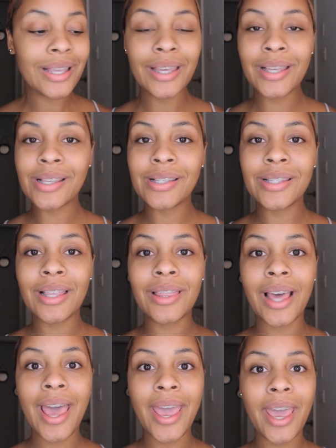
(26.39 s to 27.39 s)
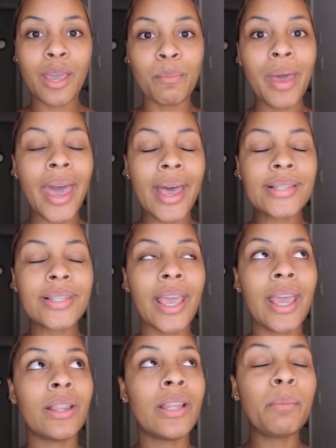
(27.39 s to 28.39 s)
is the egg mask
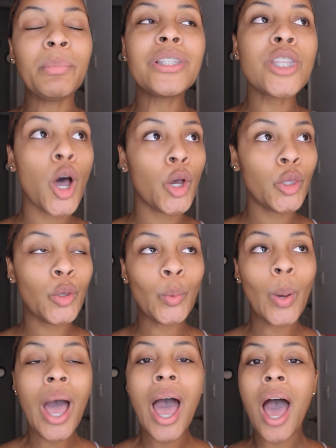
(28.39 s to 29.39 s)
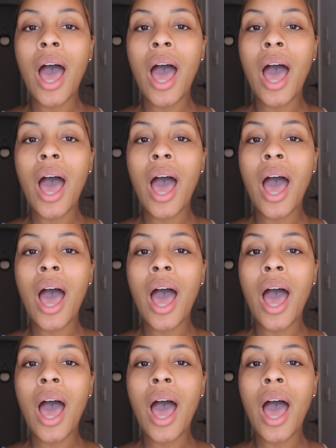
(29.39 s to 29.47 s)
and let me tell you,